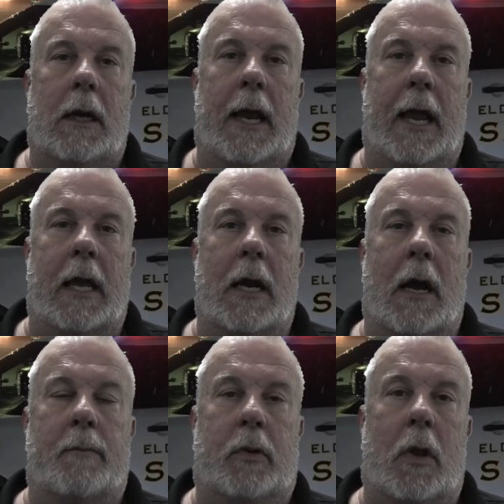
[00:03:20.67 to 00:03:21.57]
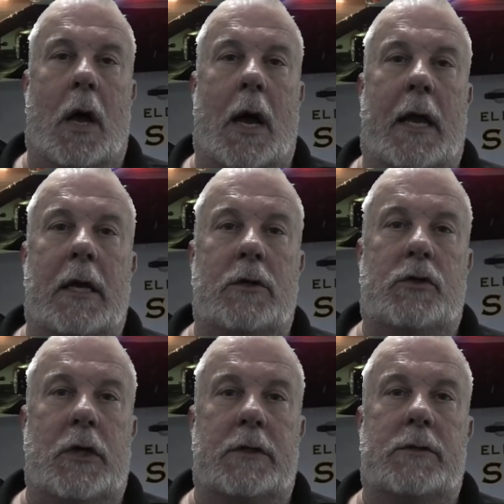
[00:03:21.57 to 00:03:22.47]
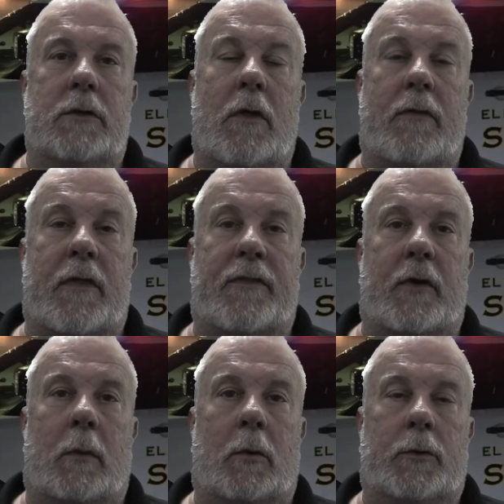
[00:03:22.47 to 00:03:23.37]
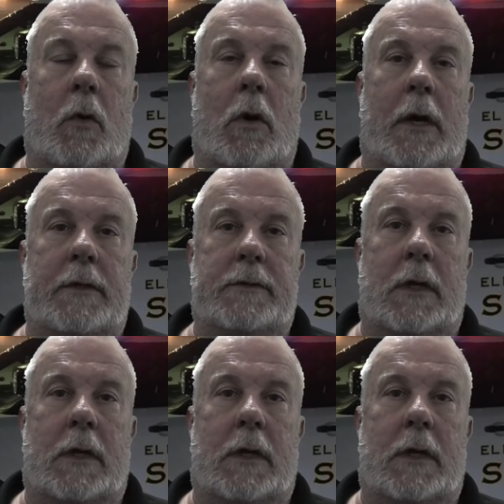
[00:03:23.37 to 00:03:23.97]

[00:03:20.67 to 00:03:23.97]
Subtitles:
and apply just the thermal noise,